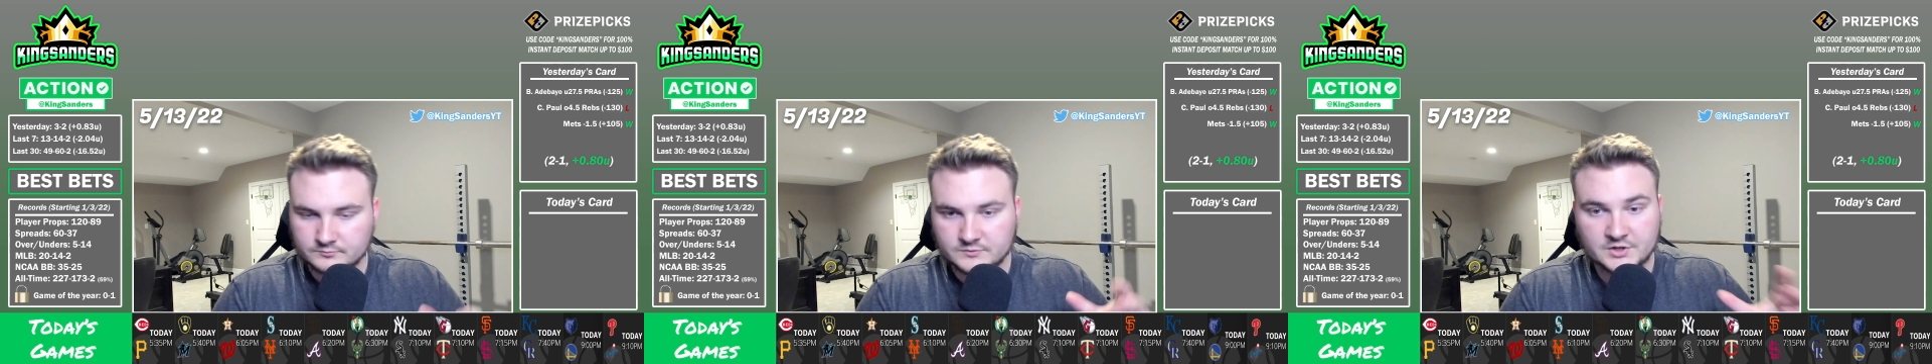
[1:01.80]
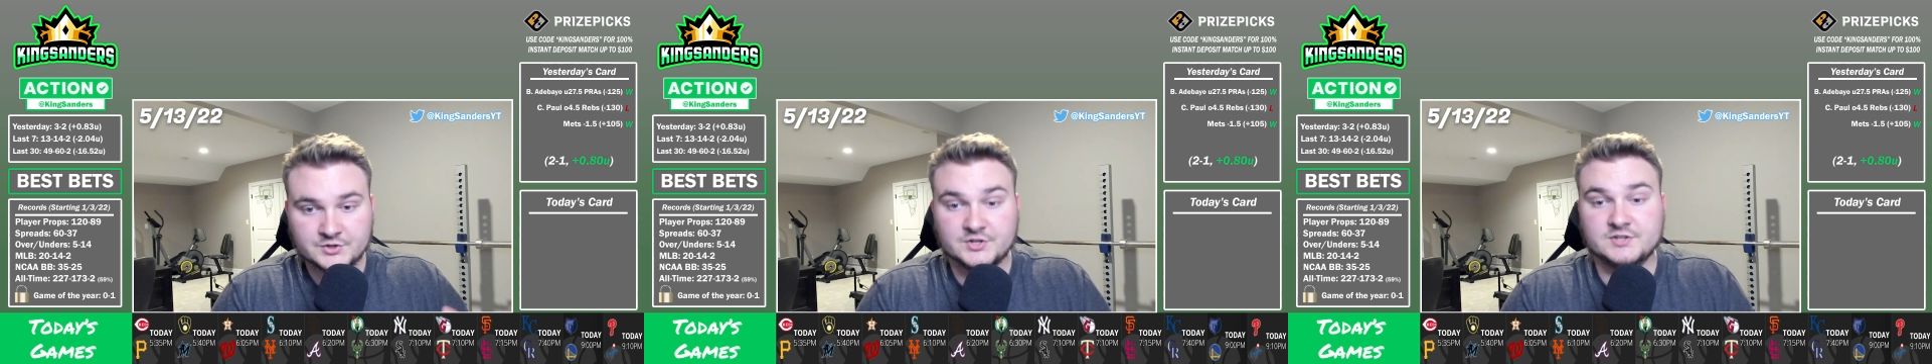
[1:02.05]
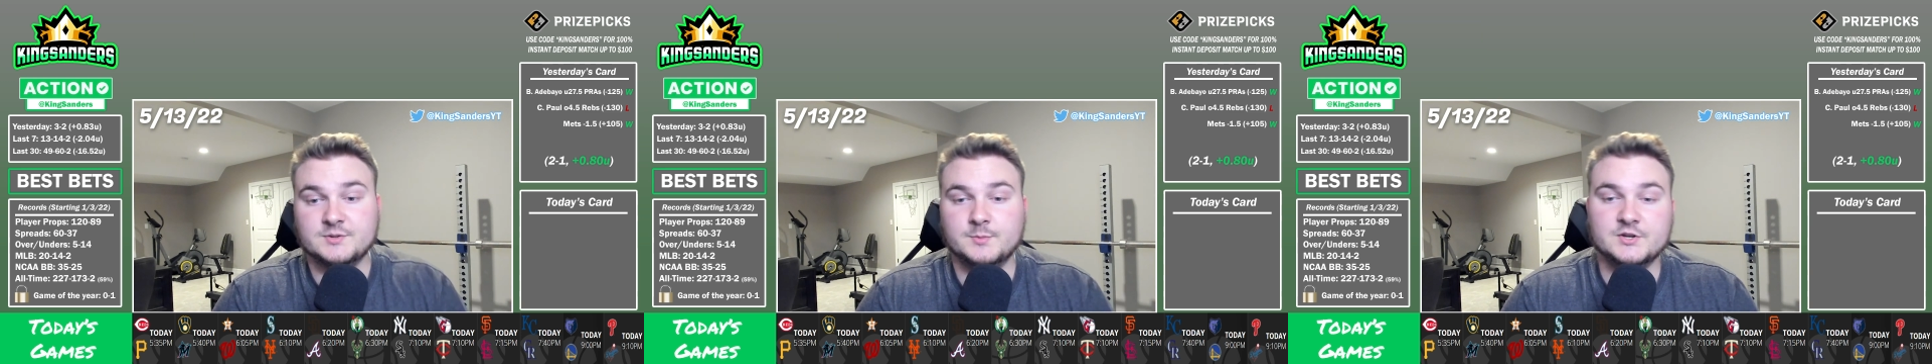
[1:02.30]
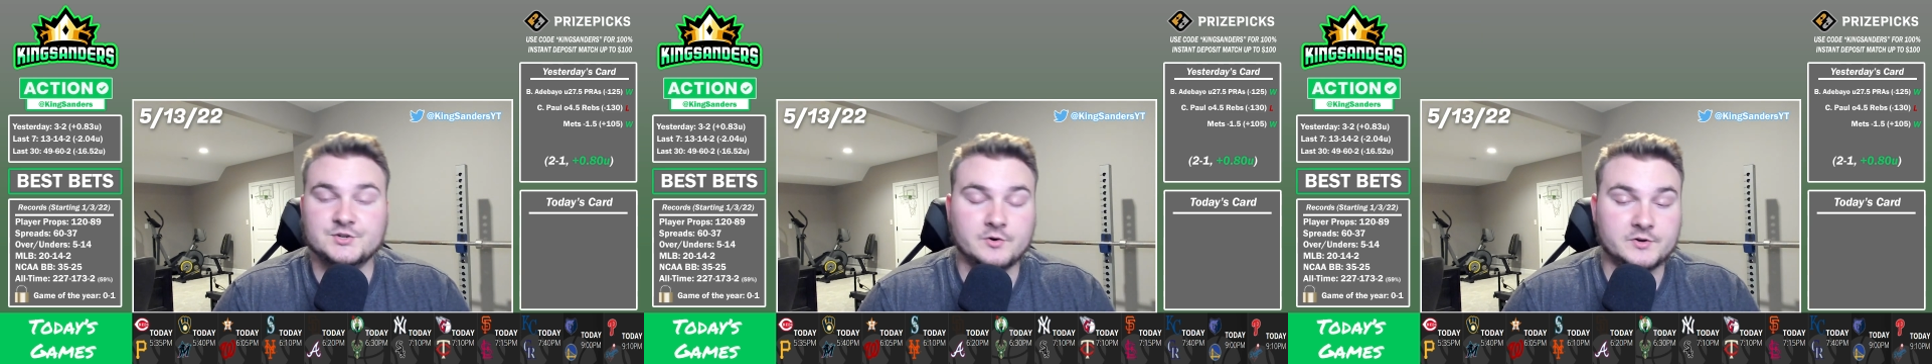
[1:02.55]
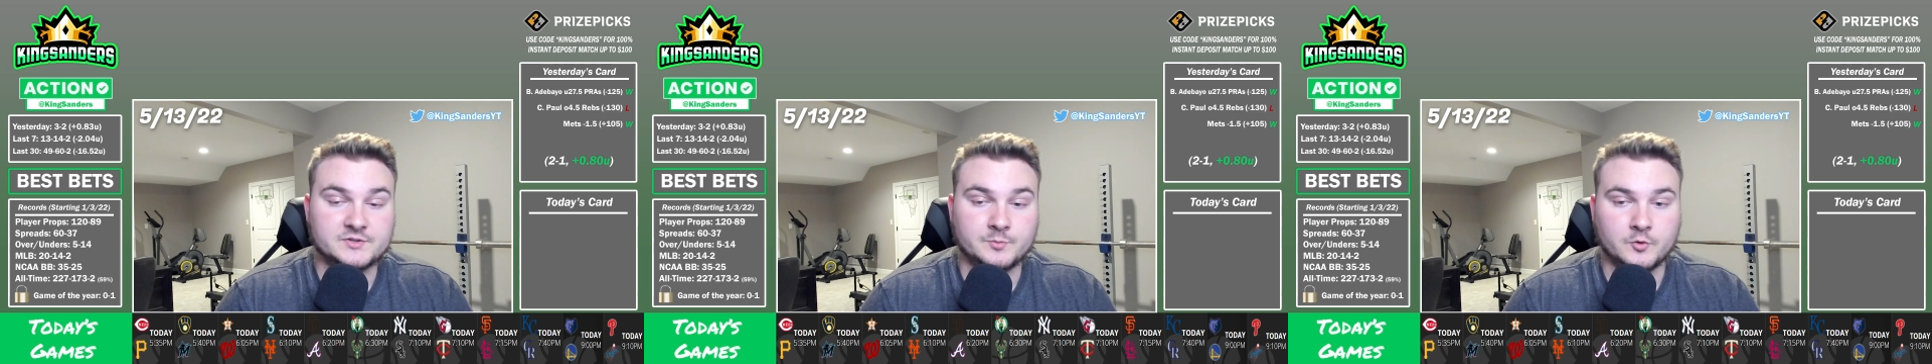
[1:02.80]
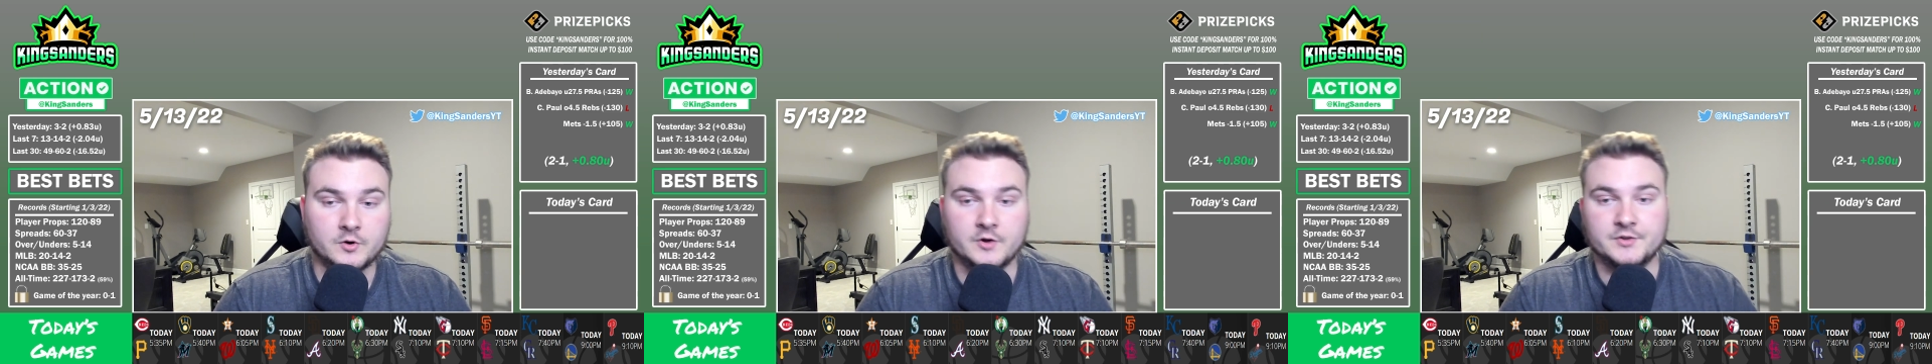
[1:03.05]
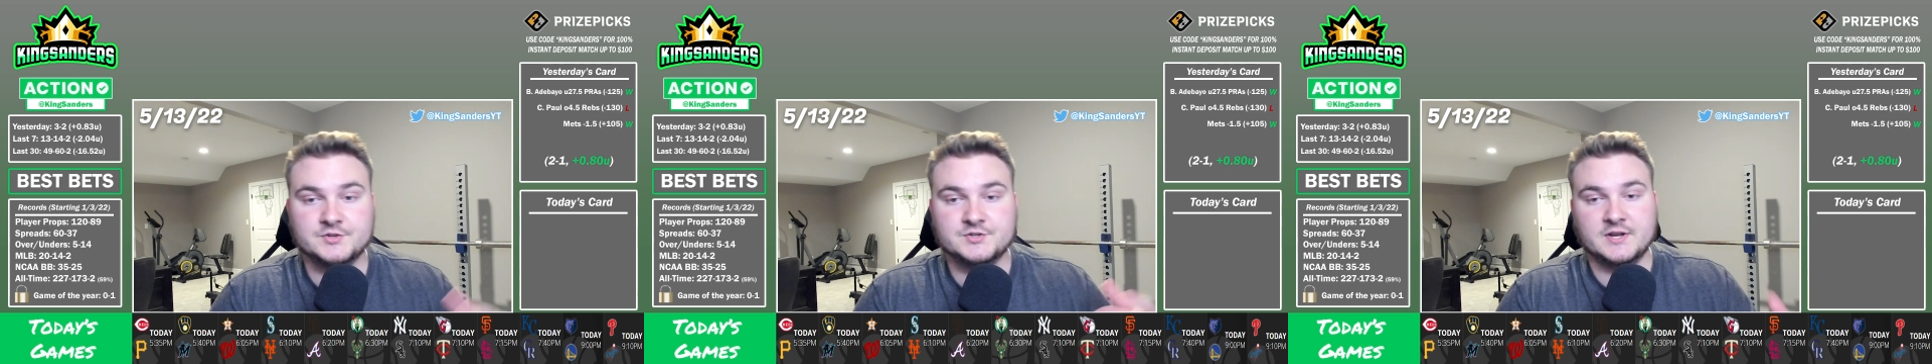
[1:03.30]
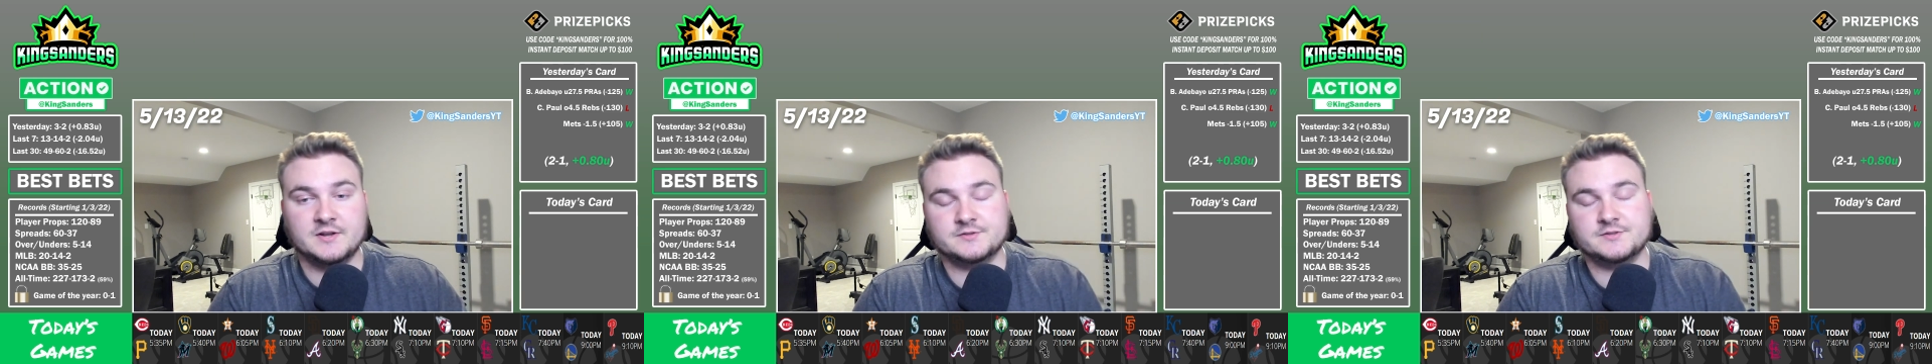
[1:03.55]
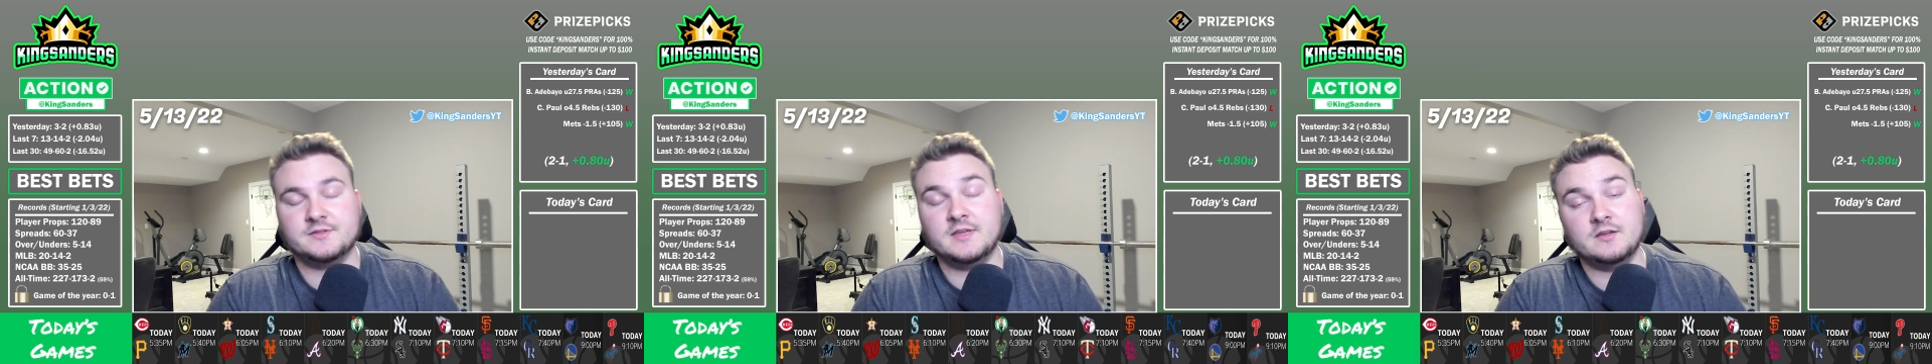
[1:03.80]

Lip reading: just to be showing support on the channel. So thank you